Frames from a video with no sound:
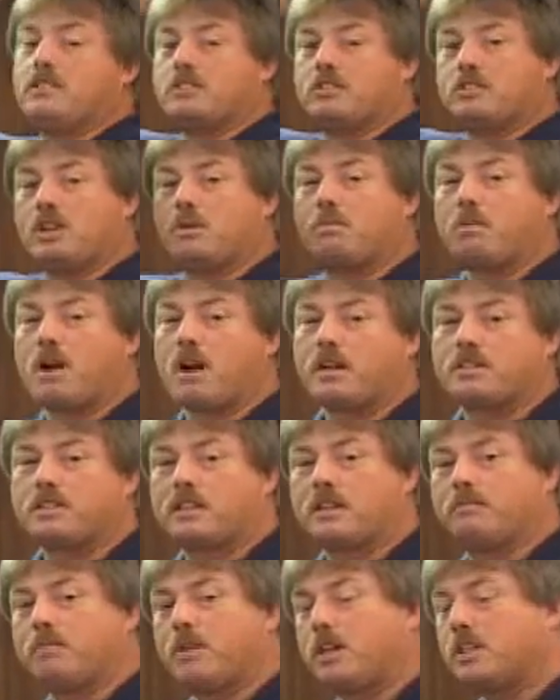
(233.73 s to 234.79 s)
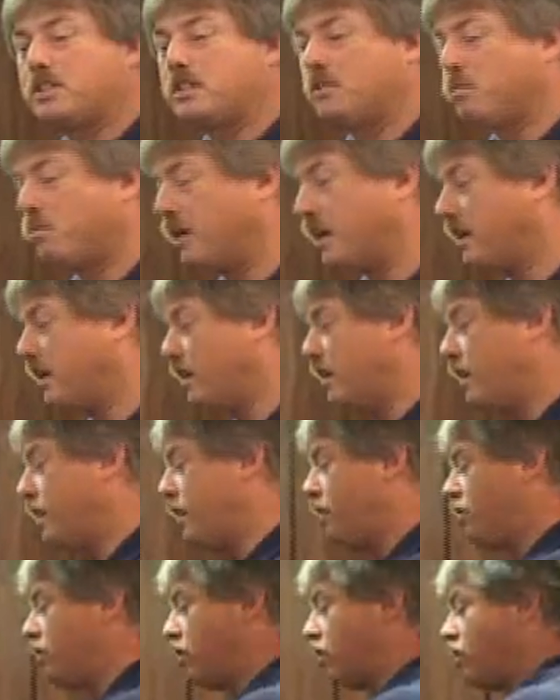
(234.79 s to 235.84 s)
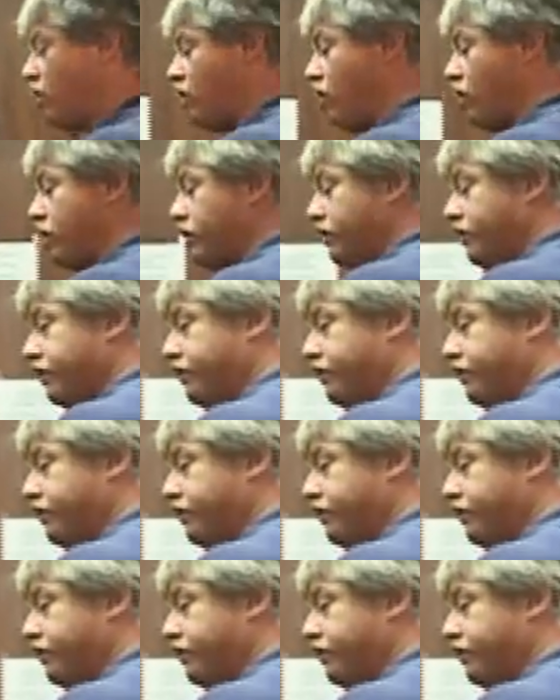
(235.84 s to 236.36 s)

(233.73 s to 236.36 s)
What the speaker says: there's no products of combustion, we can then enter the car.